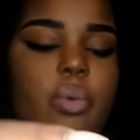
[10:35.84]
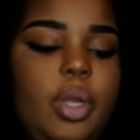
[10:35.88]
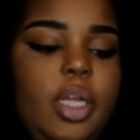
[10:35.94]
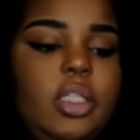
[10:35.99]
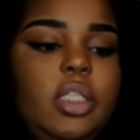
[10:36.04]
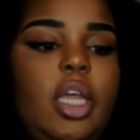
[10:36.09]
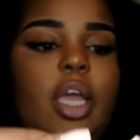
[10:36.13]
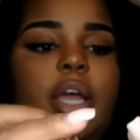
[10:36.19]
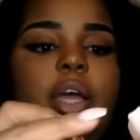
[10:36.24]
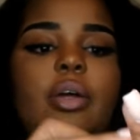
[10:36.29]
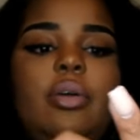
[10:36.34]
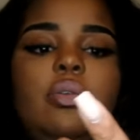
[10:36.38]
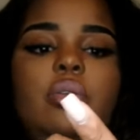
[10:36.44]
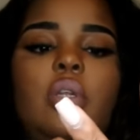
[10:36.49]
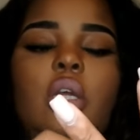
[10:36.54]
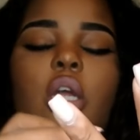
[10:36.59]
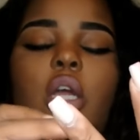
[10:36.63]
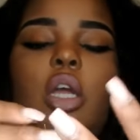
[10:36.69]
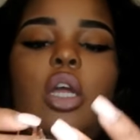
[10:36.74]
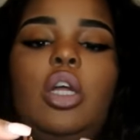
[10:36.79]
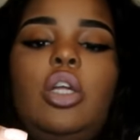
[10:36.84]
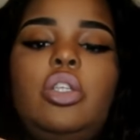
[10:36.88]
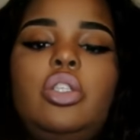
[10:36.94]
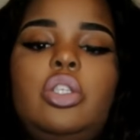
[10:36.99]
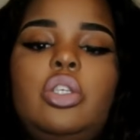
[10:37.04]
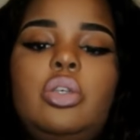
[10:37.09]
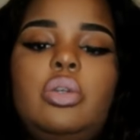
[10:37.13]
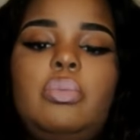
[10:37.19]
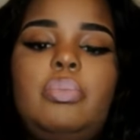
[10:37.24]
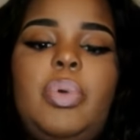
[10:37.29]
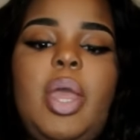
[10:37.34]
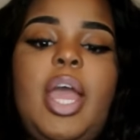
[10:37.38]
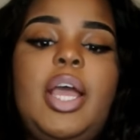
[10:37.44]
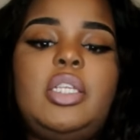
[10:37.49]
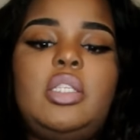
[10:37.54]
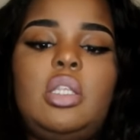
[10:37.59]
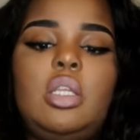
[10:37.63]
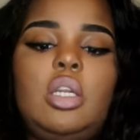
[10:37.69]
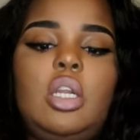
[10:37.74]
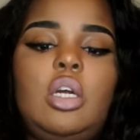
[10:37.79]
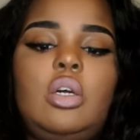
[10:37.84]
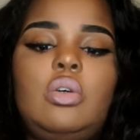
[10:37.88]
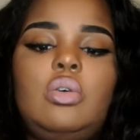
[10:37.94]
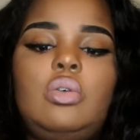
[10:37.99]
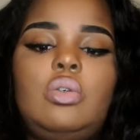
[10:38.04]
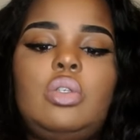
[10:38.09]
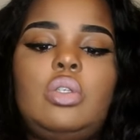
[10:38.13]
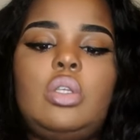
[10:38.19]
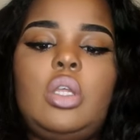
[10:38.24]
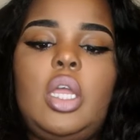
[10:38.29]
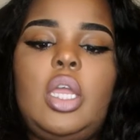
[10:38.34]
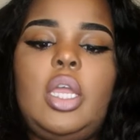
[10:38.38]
way down to past the knuckles,